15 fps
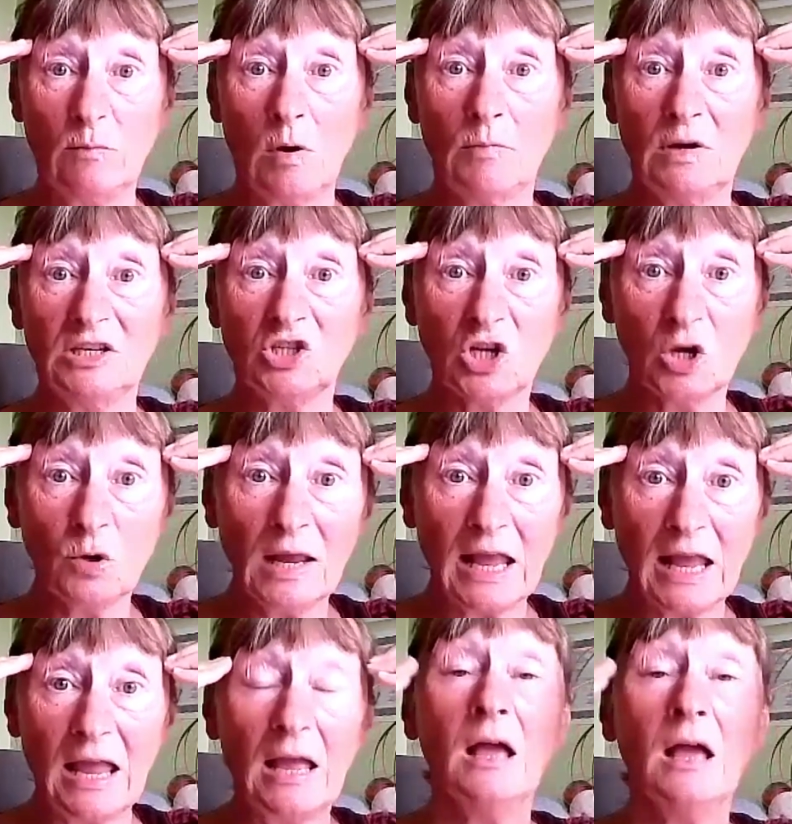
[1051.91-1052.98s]
when we're doing
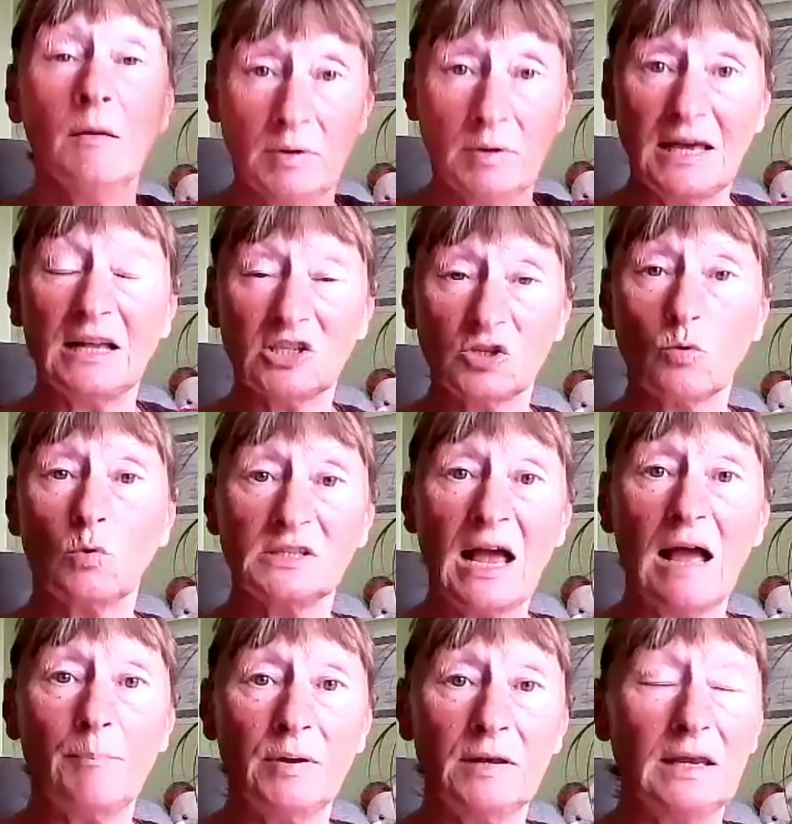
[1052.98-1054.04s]
it, but that's what's
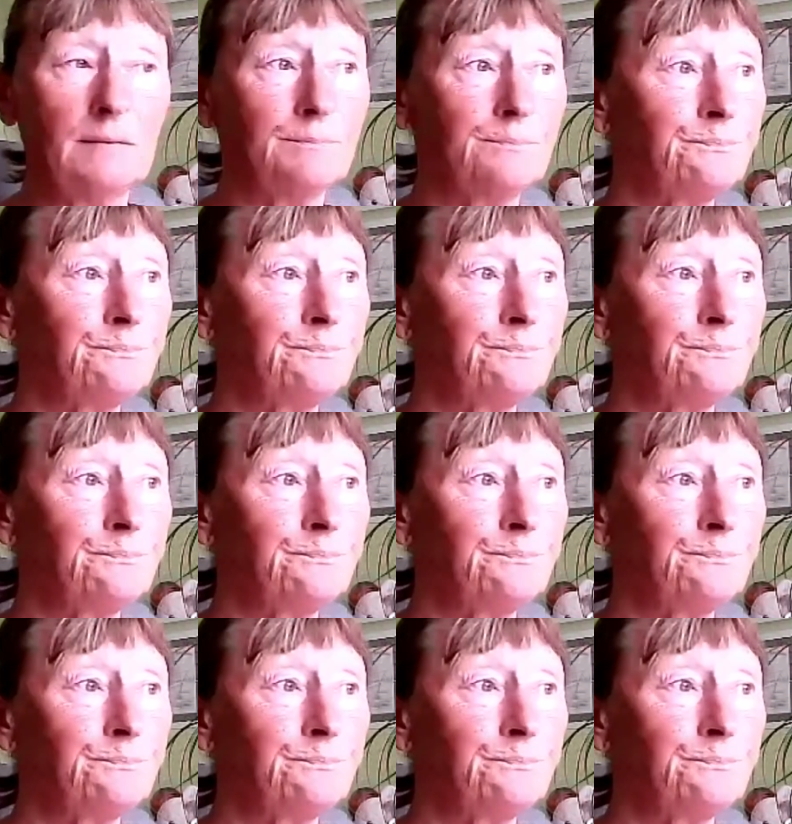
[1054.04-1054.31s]
happening.